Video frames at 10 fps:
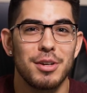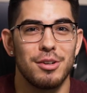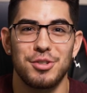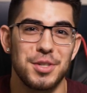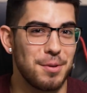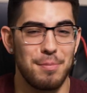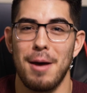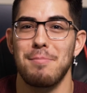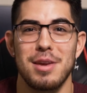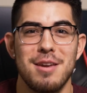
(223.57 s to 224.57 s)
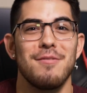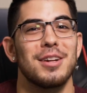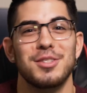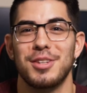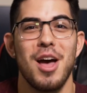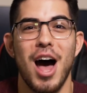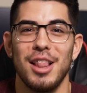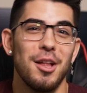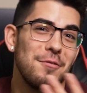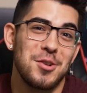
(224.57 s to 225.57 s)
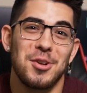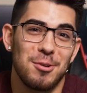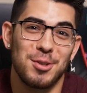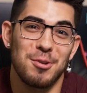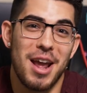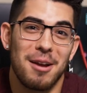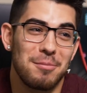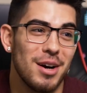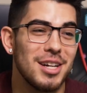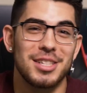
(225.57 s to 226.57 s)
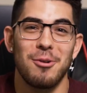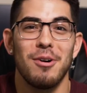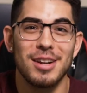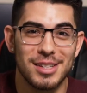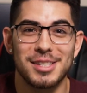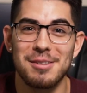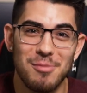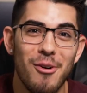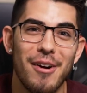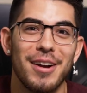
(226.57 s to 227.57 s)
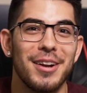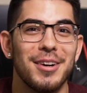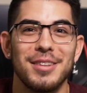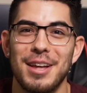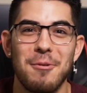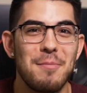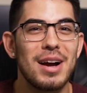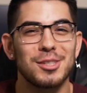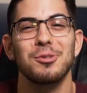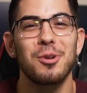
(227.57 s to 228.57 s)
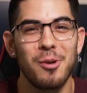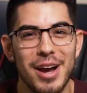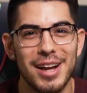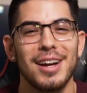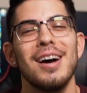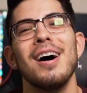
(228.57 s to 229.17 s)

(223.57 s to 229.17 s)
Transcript: You know, it's just a pet peeve. I just, I love the show so dang much. I wanted to see more. You know, they went by so quick.